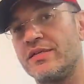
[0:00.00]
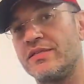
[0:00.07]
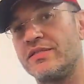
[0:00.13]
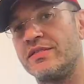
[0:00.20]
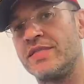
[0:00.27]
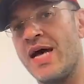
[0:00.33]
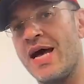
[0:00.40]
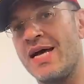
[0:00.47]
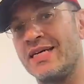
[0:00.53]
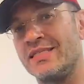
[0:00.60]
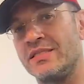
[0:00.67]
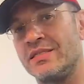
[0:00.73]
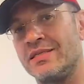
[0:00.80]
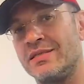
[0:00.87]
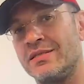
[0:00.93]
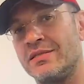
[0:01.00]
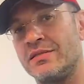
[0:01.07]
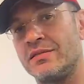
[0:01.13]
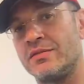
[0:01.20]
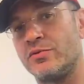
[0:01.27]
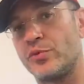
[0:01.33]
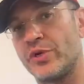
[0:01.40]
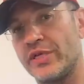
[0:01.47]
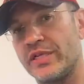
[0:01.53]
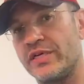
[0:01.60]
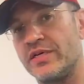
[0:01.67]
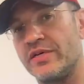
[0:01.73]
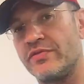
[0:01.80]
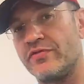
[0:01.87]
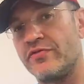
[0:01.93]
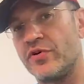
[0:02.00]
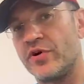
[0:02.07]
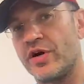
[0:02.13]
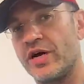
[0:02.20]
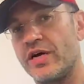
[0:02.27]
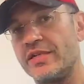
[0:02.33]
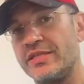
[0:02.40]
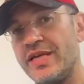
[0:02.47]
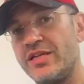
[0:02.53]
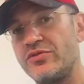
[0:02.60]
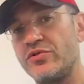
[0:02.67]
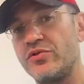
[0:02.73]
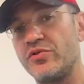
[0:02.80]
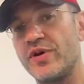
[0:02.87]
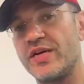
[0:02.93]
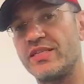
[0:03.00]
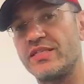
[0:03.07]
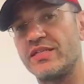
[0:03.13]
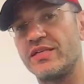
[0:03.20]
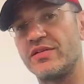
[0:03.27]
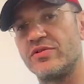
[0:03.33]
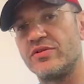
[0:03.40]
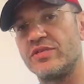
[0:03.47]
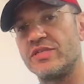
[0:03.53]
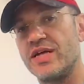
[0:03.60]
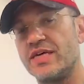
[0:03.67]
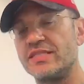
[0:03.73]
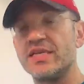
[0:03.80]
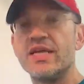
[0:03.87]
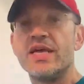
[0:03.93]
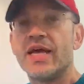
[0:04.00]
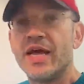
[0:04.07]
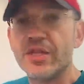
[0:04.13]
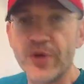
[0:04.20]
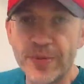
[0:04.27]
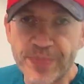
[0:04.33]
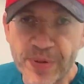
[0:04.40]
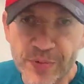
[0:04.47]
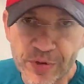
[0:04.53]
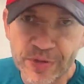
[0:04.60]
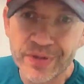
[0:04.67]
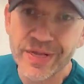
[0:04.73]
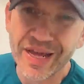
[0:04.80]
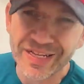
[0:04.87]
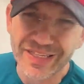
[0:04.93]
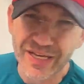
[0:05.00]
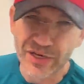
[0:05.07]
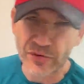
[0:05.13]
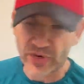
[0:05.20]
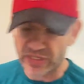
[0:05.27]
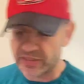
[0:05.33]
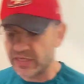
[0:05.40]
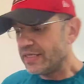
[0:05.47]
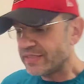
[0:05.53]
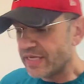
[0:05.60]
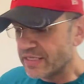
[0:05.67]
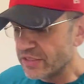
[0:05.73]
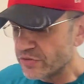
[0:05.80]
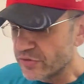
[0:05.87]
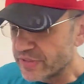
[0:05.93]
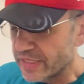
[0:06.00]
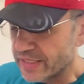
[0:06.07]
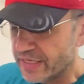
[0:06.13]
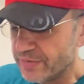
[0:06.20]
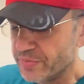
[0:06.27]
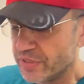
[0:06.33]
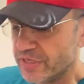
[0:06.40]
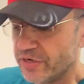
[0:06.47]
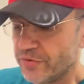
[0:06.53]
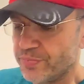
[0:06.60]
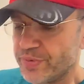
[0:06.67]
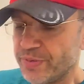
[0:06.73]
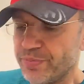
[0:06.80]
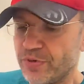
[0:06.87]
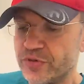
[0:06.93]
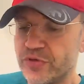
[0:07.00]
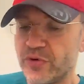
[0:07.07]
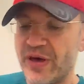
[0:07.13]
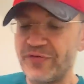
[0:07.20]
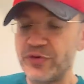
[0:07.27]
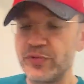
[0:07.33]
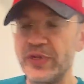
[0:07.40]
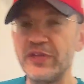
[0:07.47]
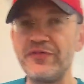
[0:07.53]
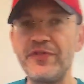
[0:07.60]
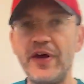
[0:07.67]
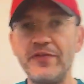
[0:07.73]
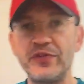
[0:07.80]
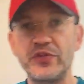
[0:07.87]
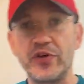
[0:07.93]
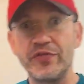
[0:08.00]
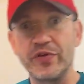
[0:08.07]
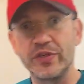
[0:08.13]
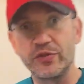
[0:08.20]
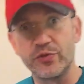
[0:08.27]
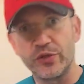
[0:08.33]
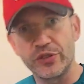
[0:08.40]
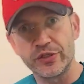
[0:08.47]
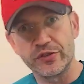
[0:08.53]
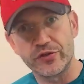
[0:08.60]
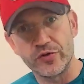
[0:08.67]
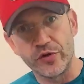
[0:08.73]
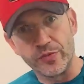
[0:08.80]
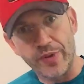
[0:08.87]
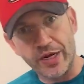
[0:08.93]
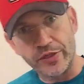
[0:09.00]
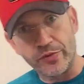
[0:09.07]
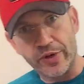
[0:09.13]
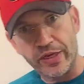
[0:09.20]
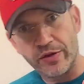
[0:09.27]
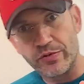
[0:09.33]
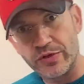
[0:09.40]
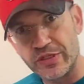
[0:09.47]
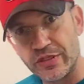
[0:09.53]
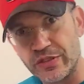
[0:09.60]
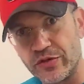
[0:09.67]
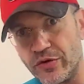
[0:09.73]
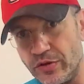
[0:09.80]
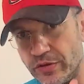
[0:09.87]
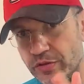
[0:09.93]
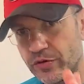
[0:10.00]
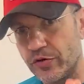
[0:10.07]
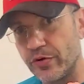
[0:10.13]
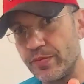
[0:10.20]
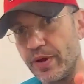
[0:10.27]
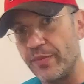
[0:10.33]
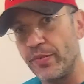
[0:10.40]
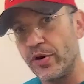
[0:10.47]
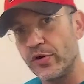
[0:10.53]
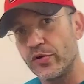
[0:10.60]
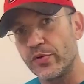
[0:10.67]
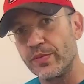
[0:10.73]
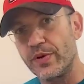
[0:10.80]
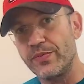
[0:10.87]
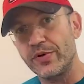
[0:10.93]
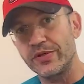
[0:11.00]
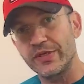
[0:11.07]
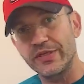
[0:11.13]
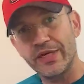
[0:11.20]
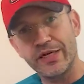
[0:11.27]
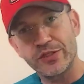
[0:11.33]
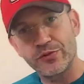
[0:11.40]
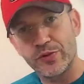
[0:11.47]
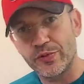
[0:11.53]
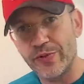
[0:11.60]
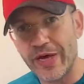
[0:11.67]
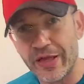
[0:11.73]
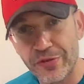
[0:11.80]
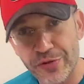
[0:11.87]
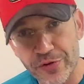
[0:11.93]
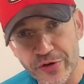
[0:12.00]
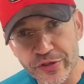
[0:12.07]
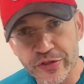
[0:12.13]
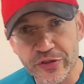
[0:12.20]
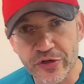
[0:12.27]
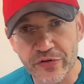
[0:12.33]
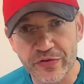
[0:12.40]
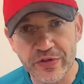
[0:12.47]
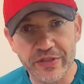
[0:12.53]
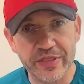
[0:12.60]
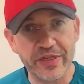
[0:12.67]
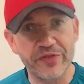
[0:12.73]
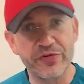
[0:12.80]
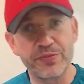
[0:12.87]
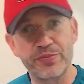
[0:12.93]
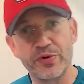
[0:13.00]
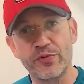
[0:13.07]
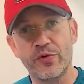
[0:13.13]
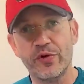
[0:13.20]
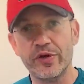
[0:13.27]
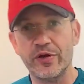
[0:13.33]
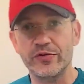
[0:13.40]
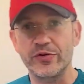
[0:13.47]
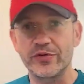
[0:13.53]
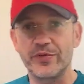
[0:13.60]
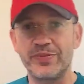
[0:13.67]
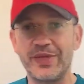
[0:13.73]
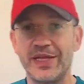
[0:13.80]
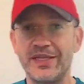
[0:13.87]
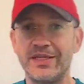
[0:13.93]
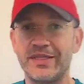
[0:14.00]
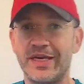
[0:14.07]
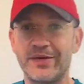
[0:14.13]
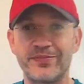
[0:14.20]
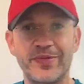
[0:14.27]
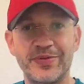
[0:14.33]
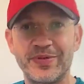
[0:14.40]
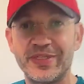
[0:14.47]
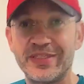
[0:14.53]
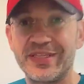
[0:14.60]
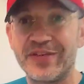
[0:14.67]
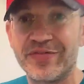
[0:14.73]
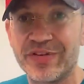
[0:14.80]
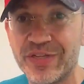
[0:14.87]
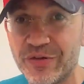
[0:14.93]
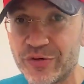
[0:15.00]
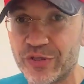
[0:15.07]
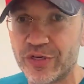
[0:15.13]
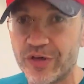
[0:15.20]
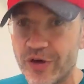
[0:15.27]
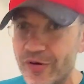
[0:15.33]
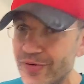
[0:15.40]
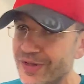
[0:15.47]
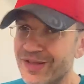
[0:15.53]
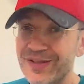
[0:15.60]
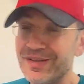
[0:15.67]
9. Really, for not too crazy, looks nice. Anyway, people, I digress. Let's get into the label here, people. So we have 25 servings, which is good, by the way, which is good. You remember the days when we had 30 servings in every pre-workout on the planet, like maybe 7 years ago?